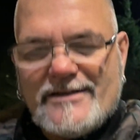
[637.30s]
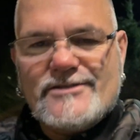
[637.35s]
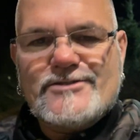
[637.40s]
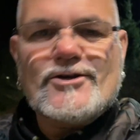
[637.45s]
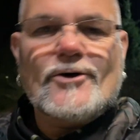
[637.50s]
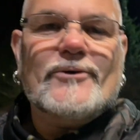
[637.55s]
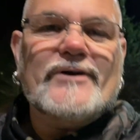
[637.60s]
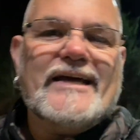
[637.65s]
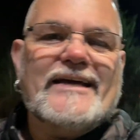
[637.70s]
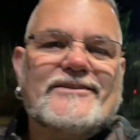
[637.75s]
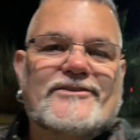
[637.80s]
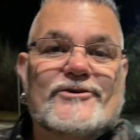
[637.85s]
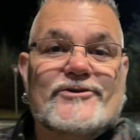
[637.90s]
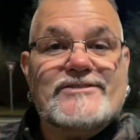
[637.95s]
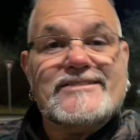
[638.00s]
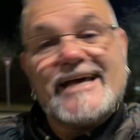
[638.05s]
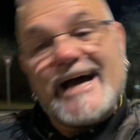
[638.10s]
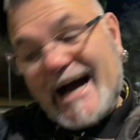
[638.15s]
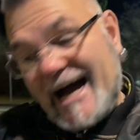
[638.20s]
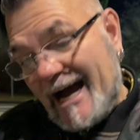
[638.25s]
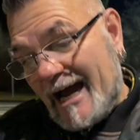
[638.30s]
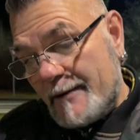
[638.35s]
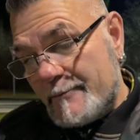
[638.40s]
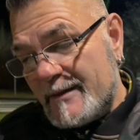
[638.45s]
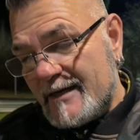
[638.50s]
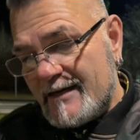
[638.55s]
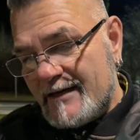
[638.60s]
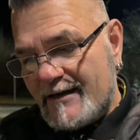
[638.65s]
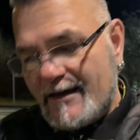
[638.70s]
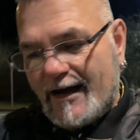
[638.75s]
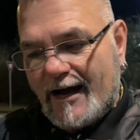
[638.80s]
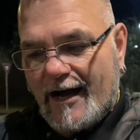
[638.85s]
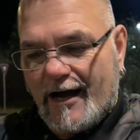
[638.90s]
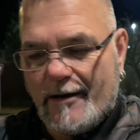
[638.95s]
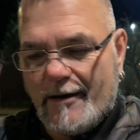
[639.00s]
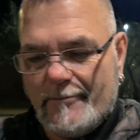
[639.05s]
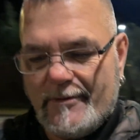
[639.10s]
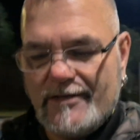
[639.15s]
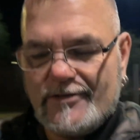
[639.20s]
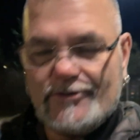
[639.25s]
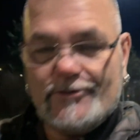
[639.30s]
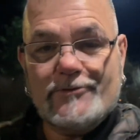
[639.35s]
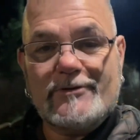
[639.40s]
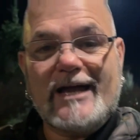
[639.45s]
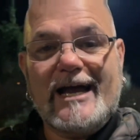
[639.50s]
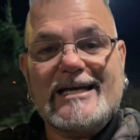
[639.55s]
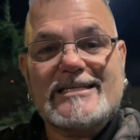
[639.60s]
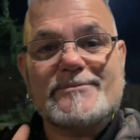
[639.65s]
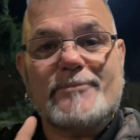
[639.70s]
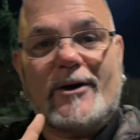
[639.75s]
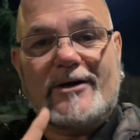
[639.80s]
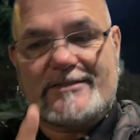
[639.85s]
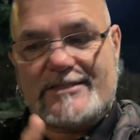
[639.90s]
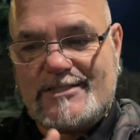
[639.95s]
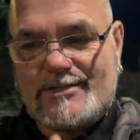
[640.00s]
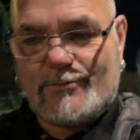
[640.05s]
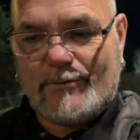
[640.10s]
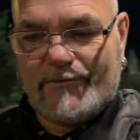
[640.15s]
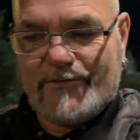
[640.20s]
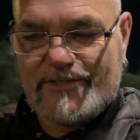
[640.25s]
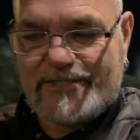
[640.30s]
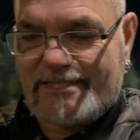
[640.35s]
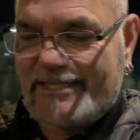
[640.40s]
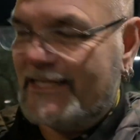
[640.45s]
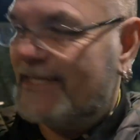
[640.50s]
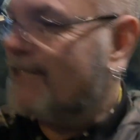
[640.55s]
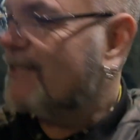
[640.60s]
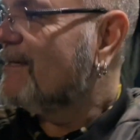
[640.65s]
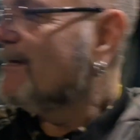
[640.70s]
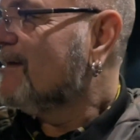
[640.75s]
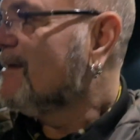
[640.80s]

donate their time. Um, you guys bought the swivel seat,